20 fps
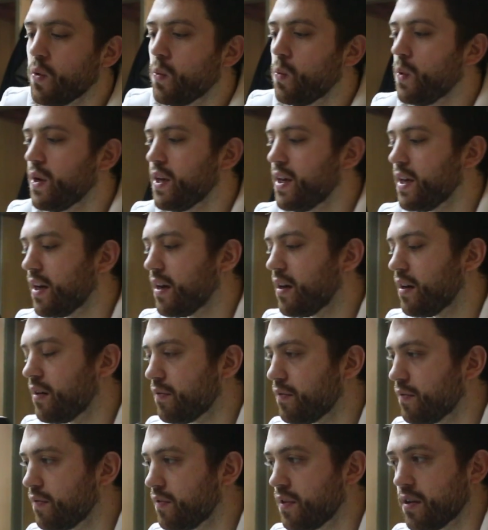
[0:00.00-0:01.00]
we have,
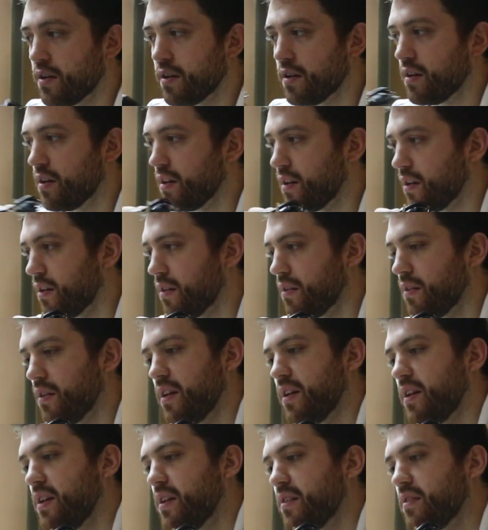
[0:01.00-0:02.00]

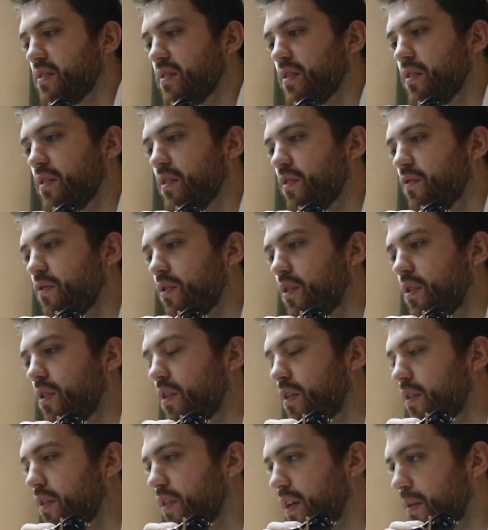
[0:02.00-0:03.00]
I guess this is
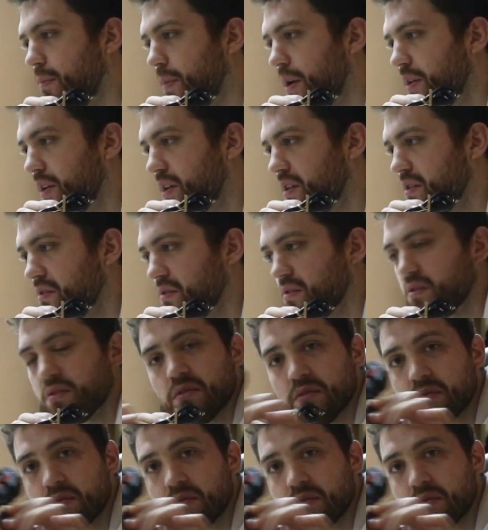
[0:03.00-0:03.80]
for the Americans,